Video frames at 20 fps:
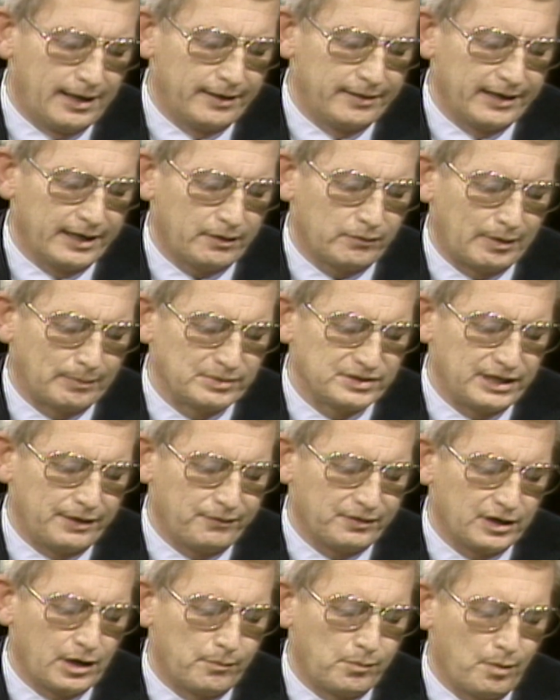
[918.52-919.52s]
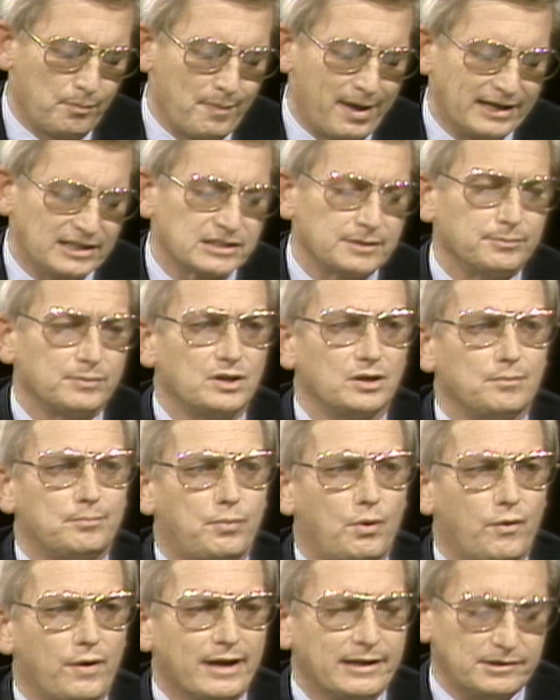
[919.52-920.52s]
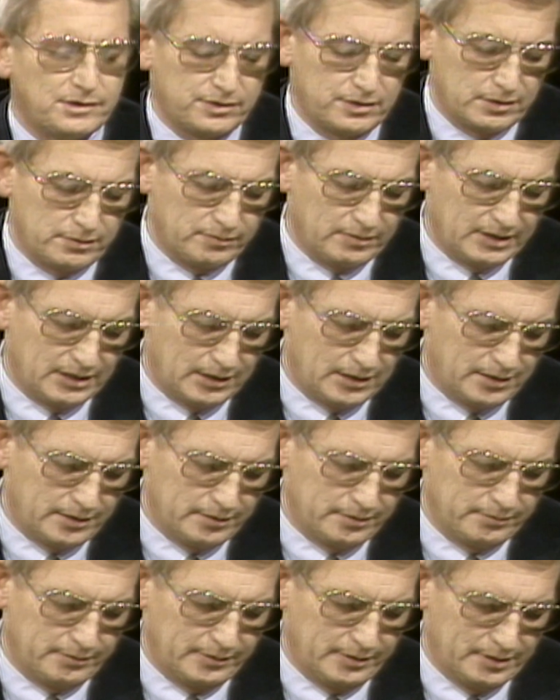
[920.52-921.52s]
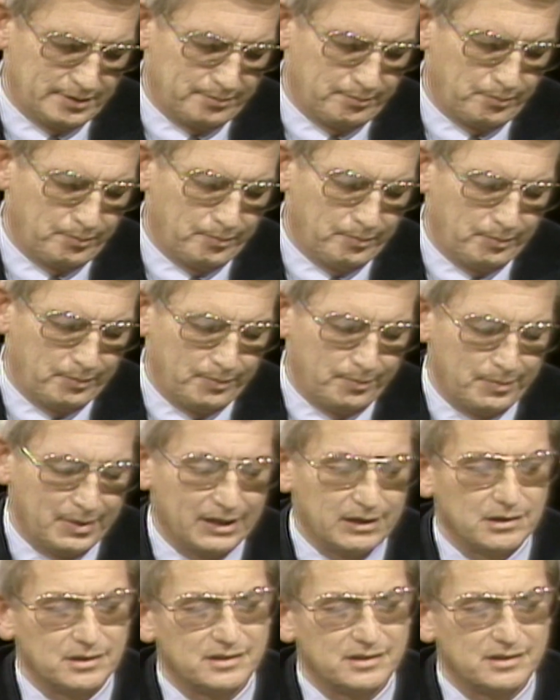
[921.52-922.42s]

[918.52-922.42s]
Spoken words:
I think Representative Gilbert makes some good points, but at the